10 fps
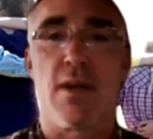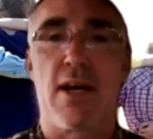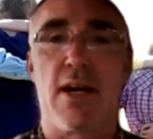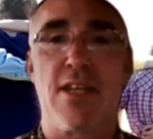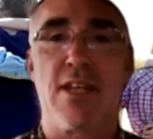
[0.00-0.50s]

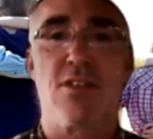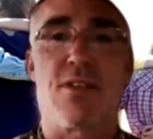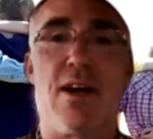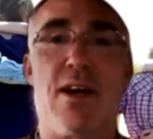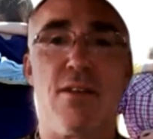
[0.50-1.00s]
I
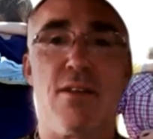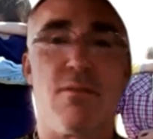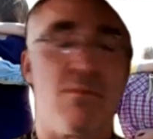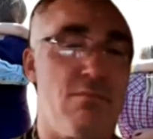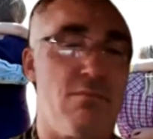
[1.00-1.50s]
guess uh,
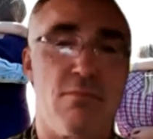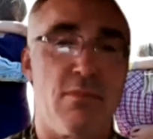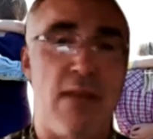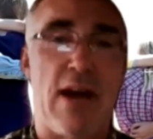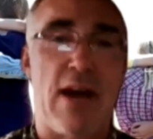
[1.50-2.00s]

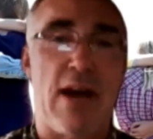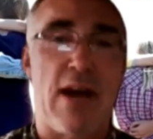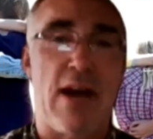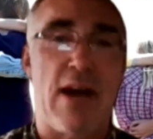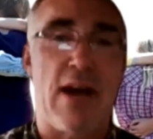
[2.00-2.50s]

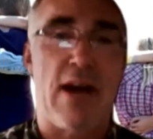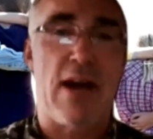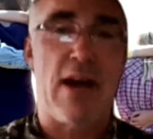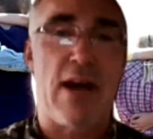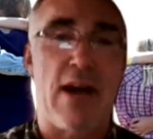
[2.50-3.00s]
alcohol and
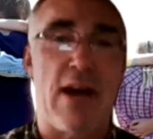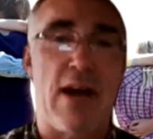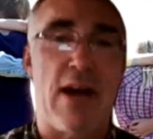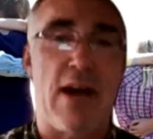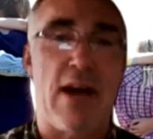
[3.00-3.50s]
drug
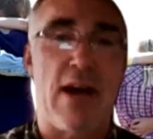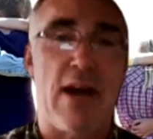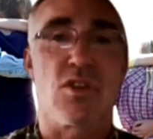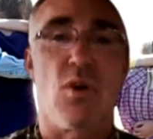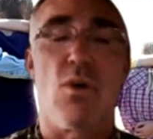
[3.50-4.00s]
abuse and, and,
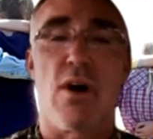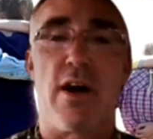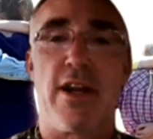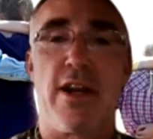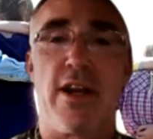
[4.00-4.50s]
and
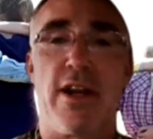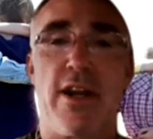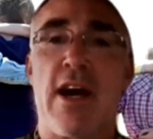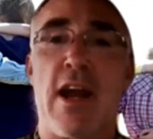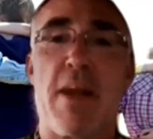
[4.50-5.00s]
so on. And,
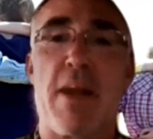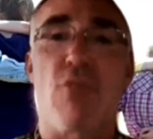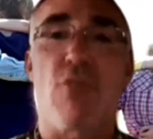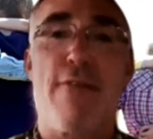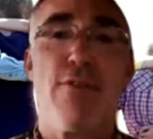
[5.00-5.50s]
and I
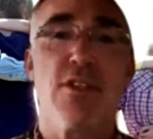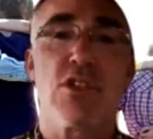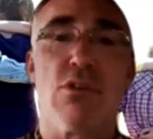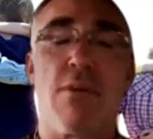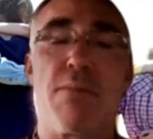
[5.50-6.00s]
make
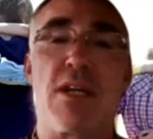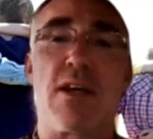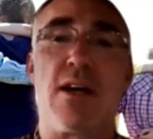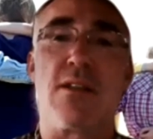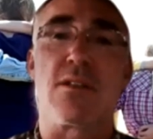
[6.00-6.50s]
reference to it
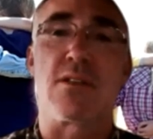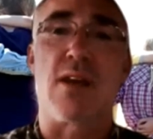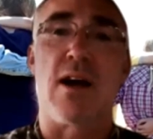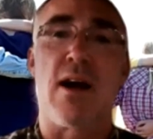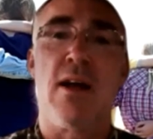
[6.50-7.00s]
because
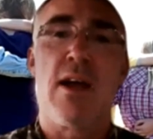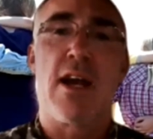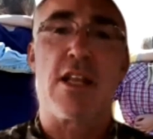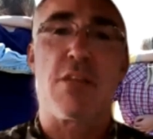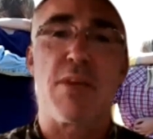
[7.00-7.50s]
uh,
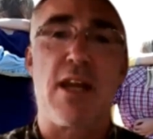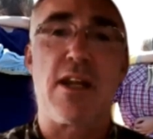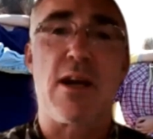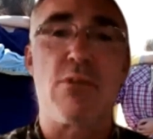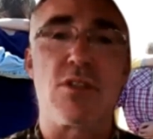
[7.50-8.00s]
at the
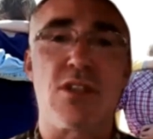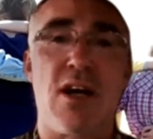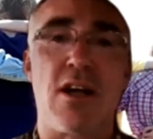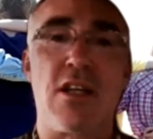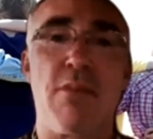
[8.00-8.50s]
beginning I was
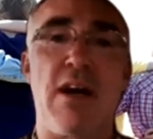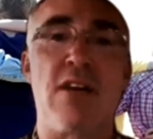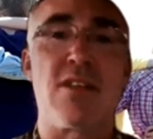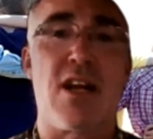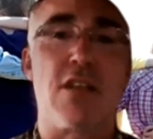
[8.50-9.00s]
talking
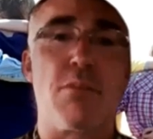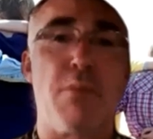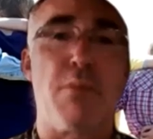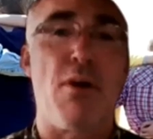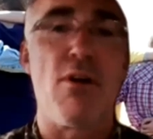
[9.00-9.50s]
about Dr.
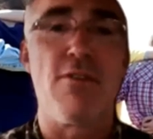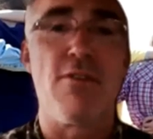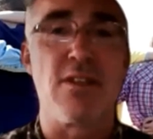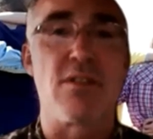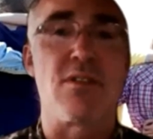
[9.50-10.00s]

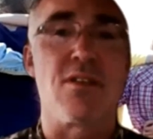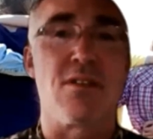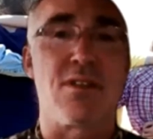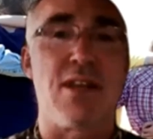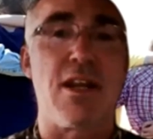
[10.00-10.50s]
Popova's
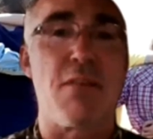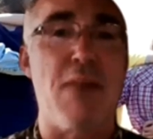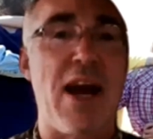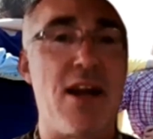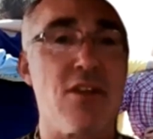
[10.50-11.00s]
study
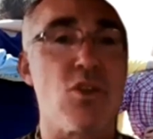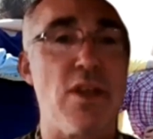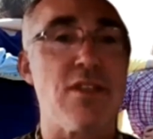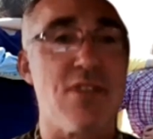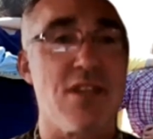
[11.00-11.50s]
back in
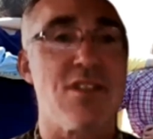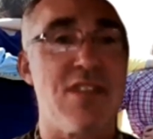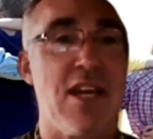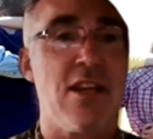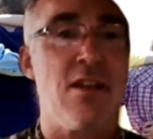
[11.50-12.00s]

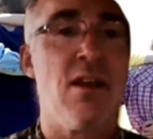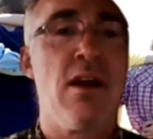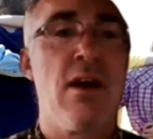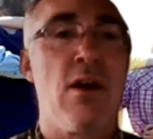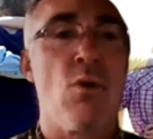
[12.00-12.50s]
2016,
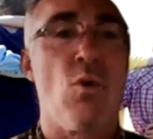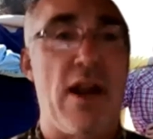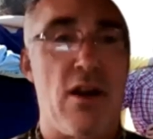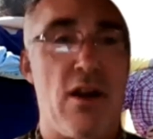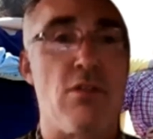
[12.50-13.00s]

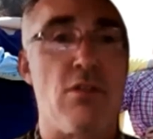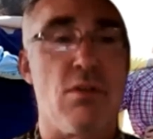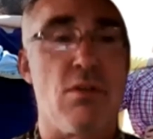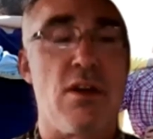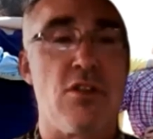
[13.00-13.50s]

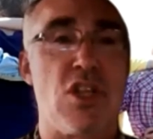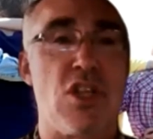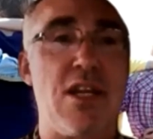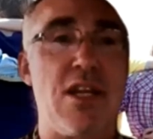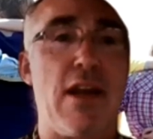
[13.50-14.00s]
where
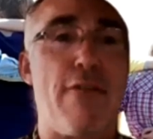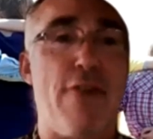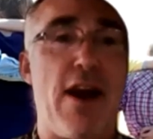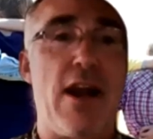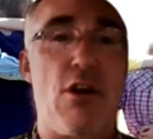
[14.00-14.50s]
she
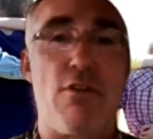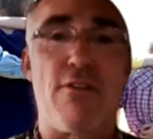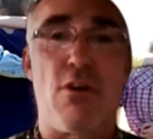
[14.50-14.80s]
identified over,